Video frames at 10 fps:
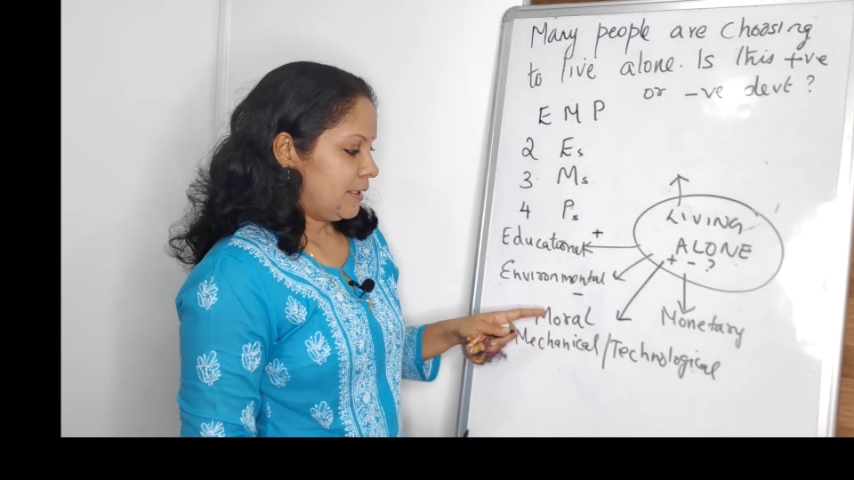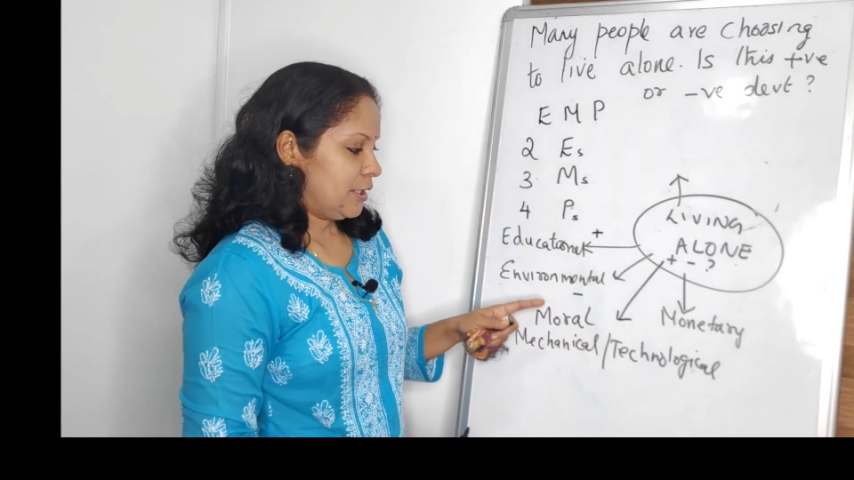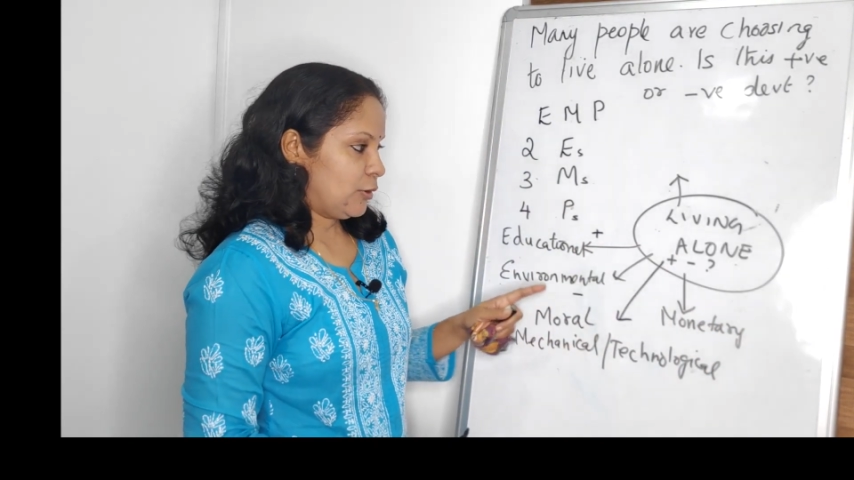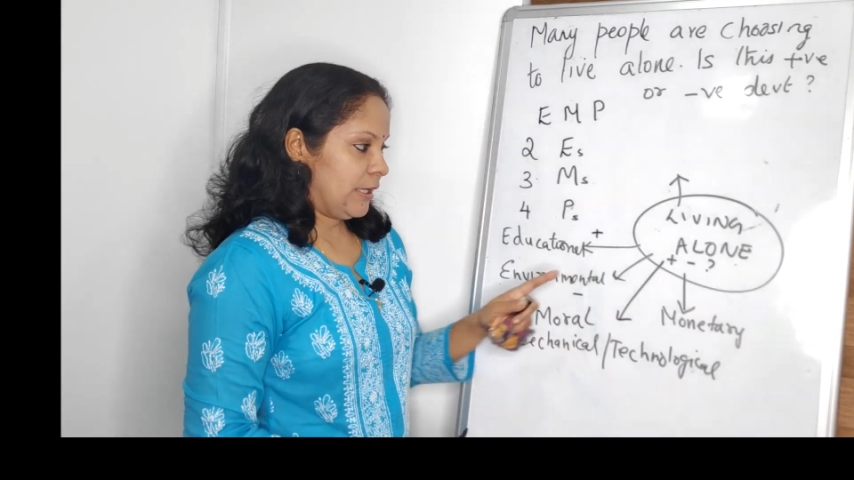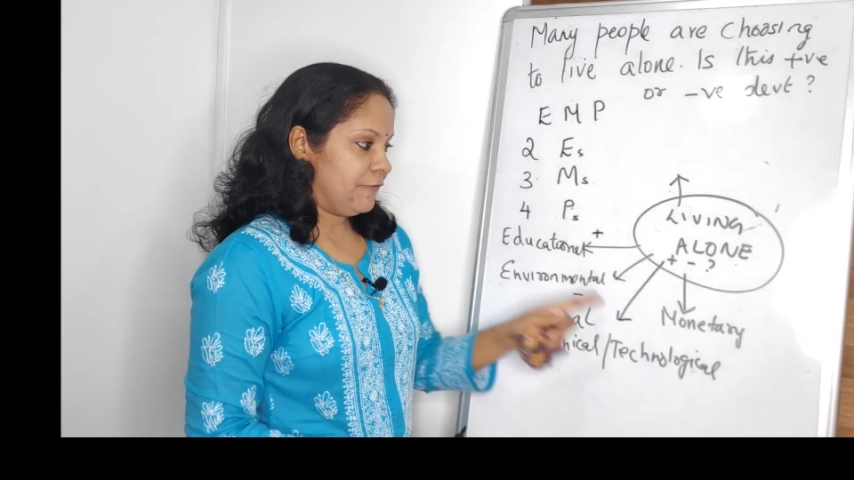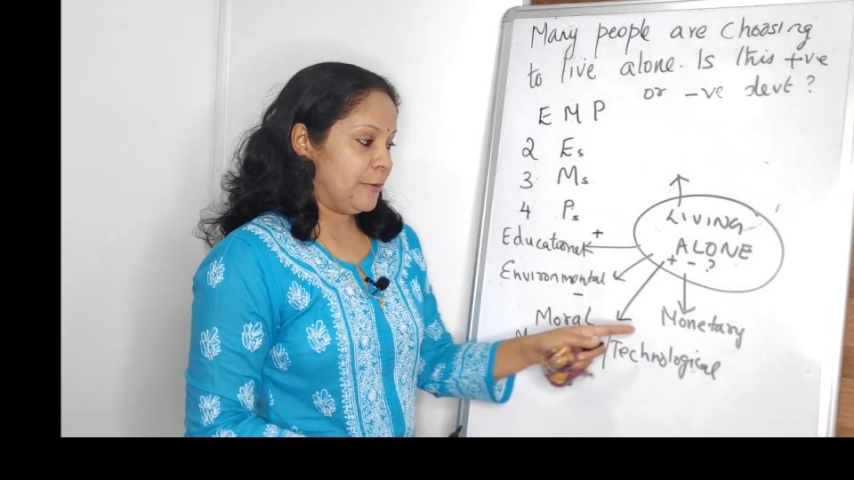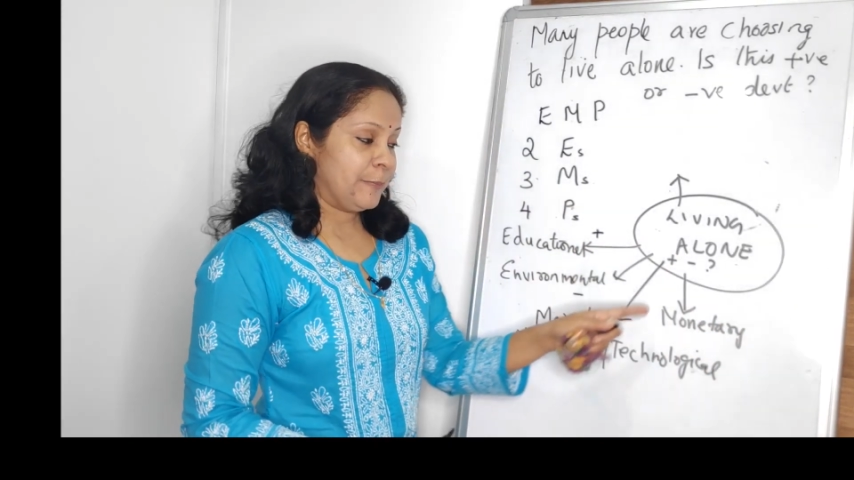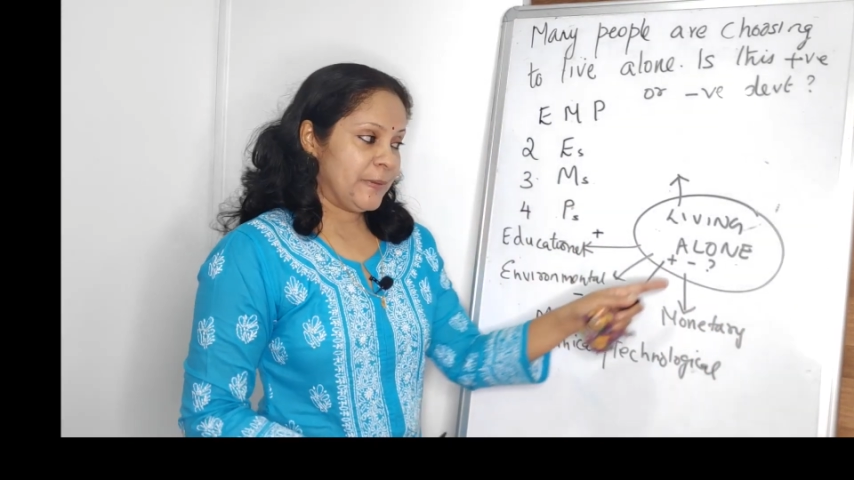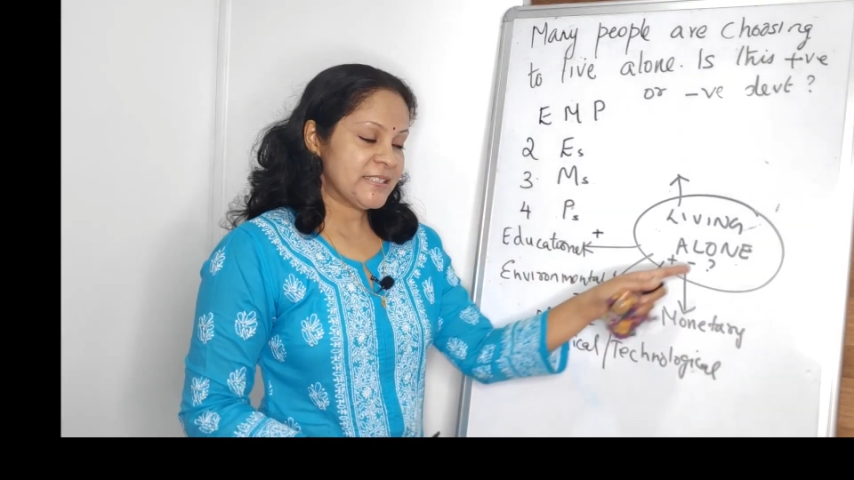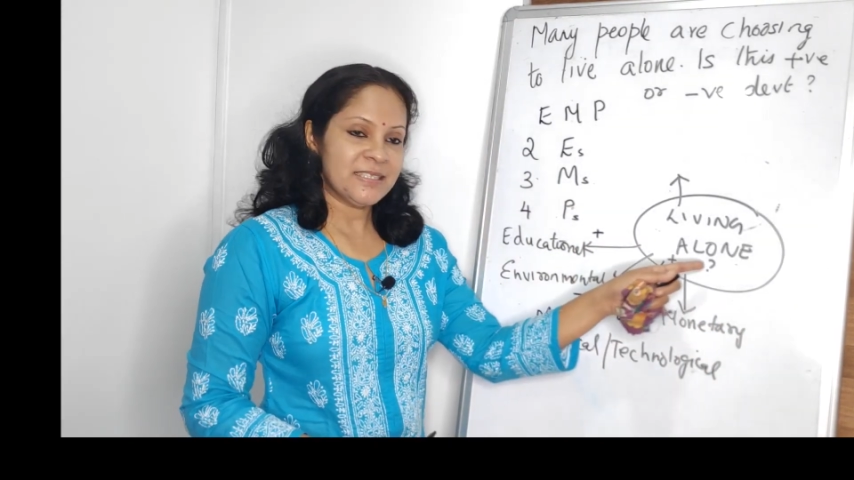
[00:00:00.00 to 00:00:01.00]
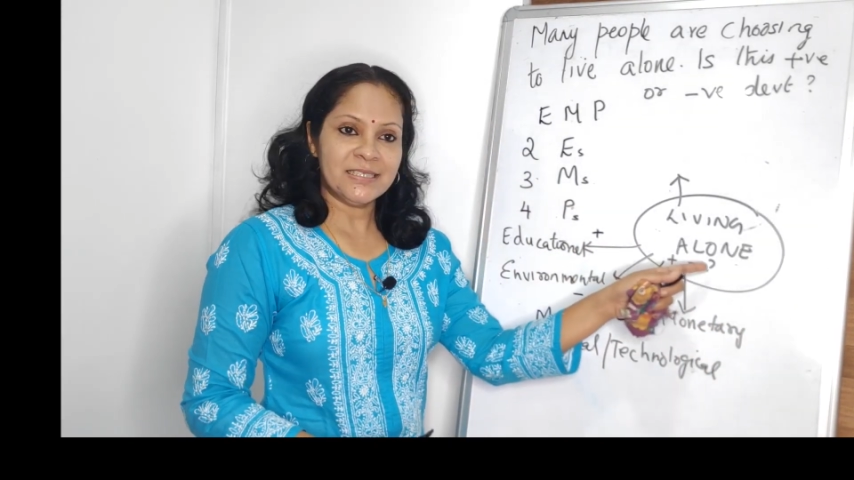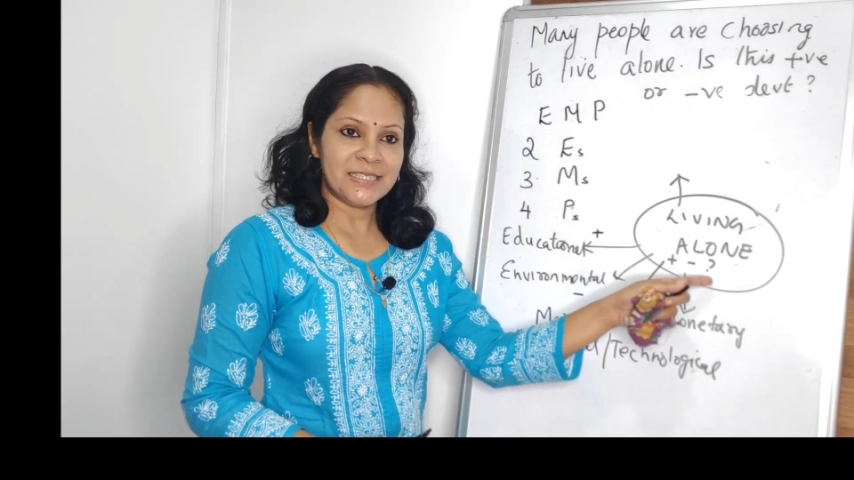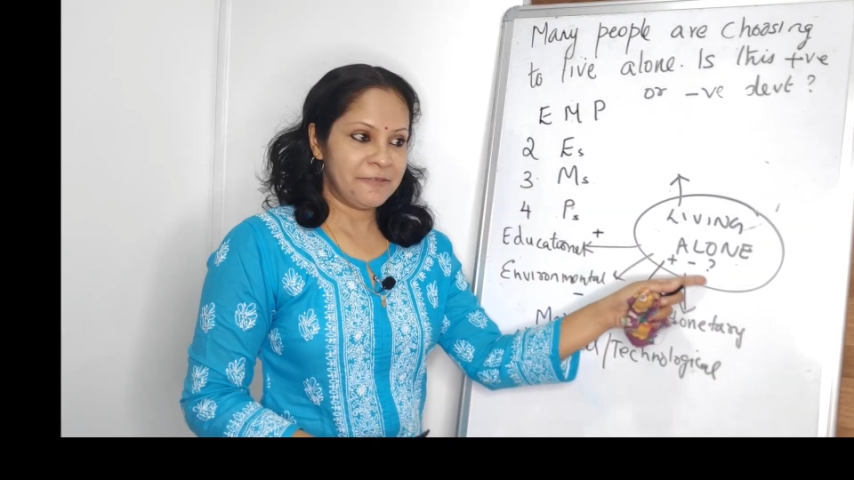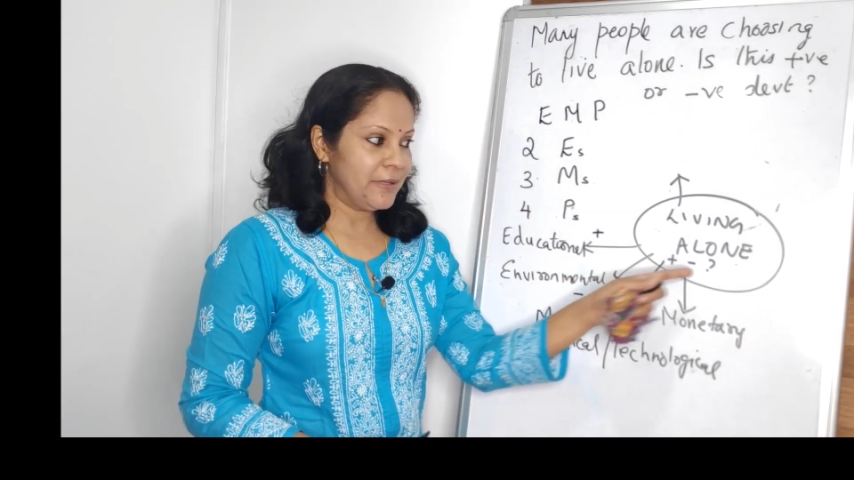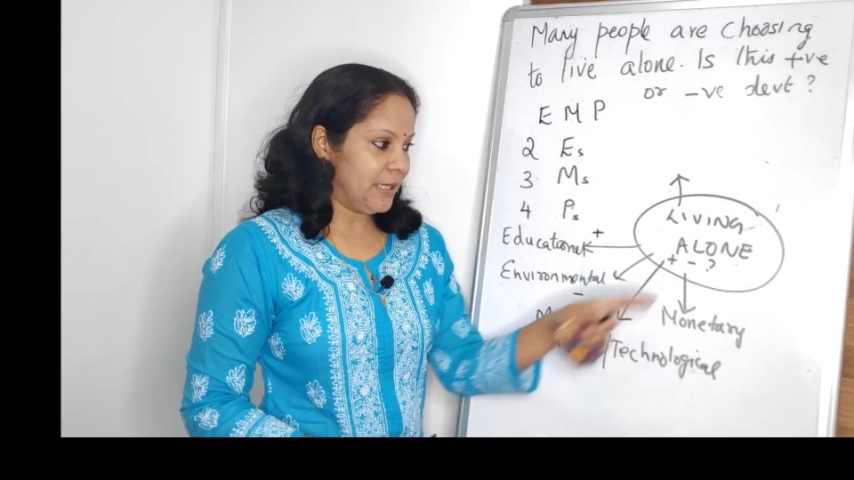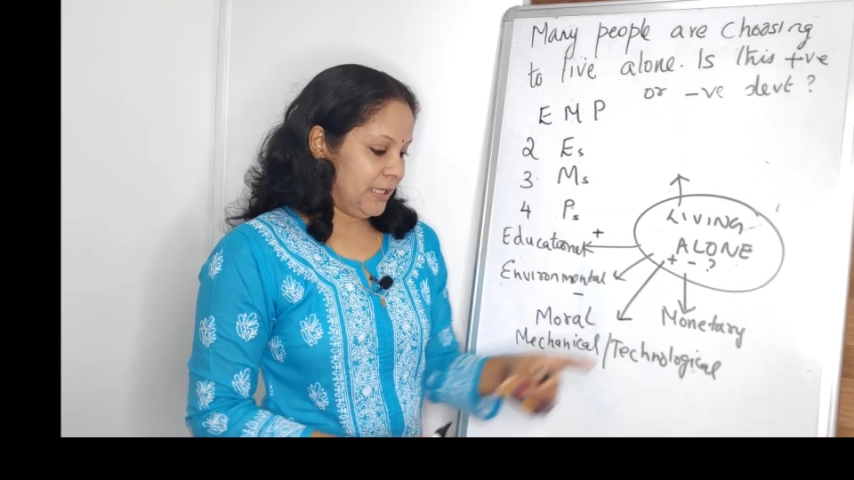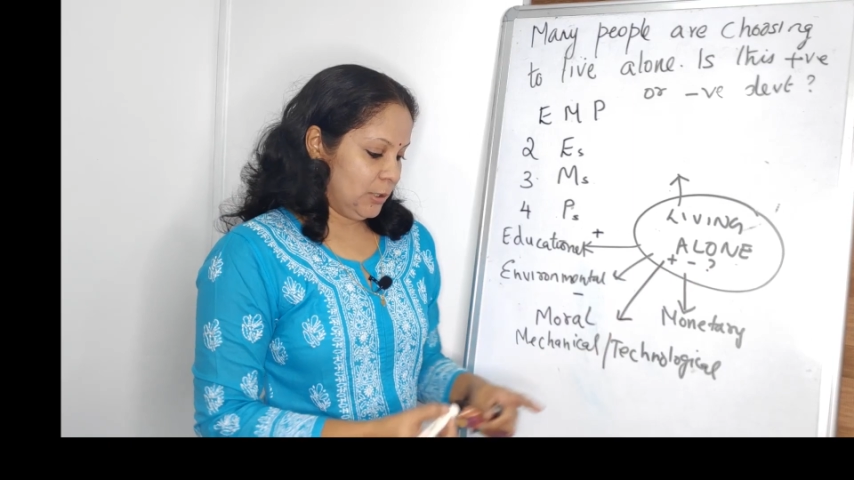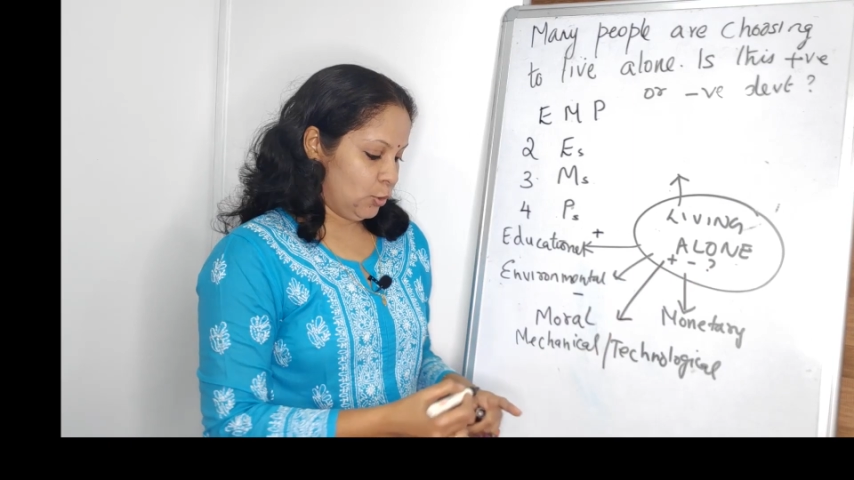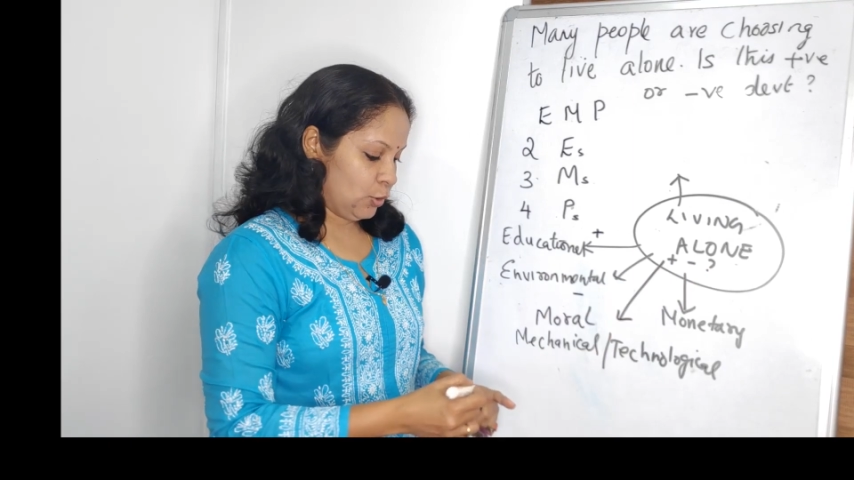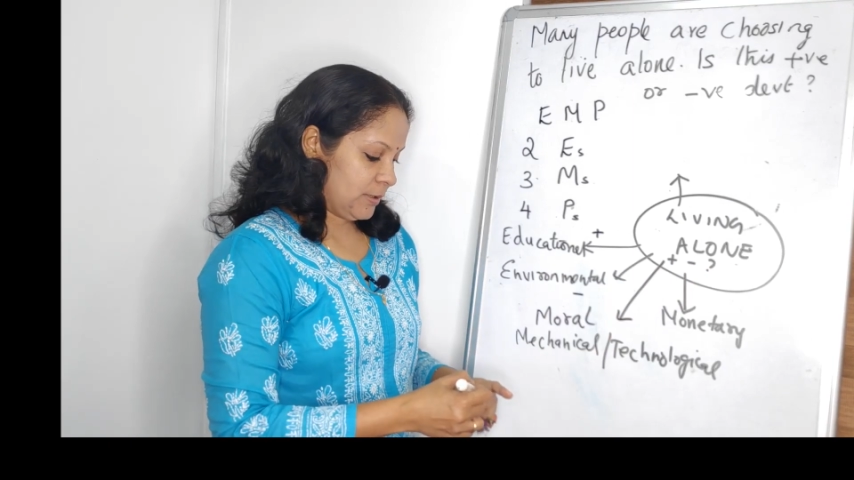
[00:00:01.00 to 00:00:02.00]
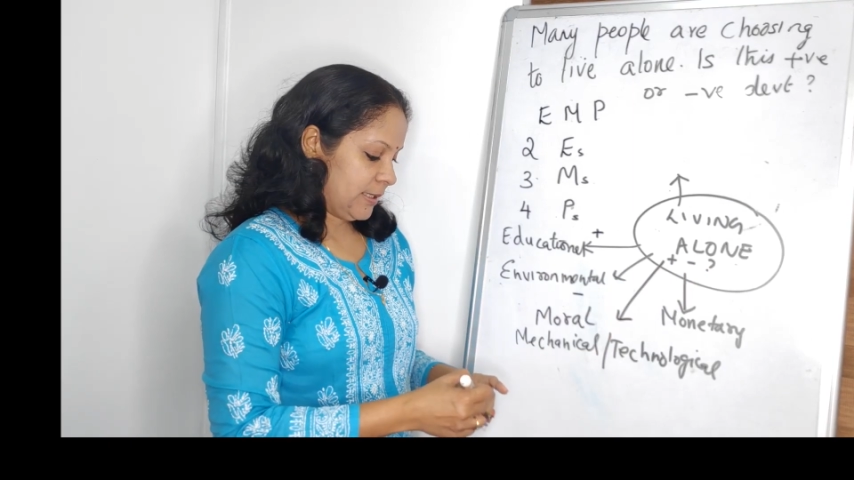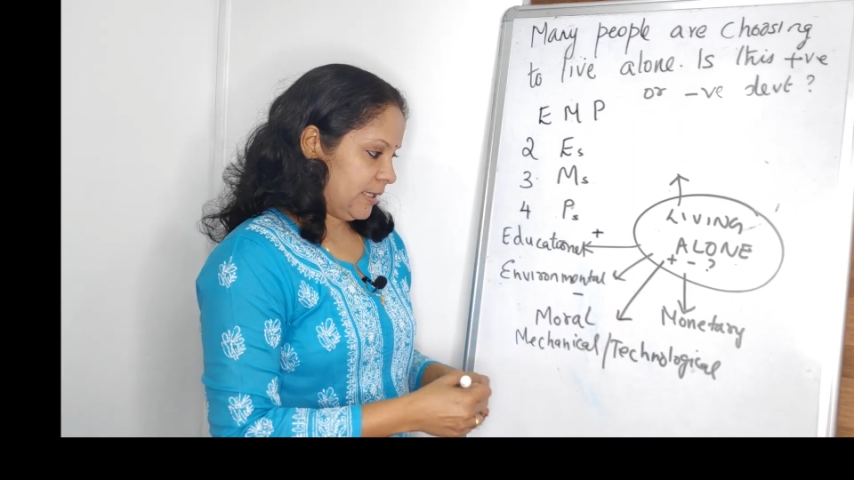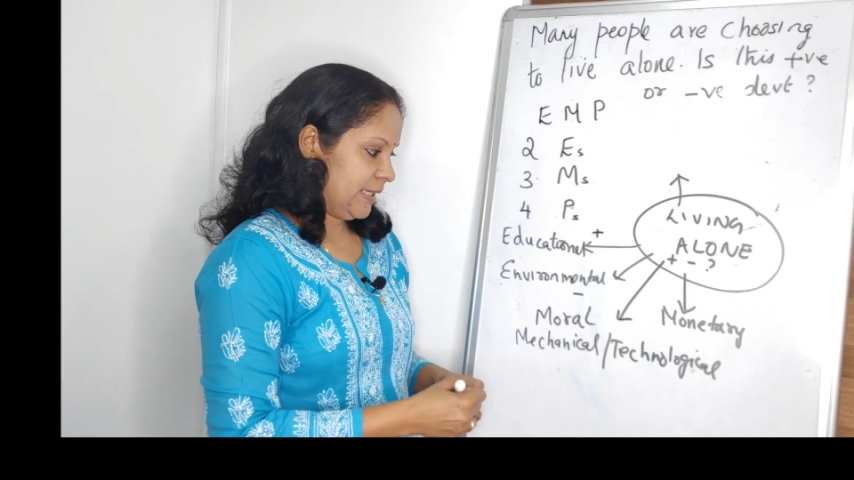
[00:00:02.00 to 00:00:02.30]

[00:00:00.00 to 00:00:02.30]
Now, if a person is living alone,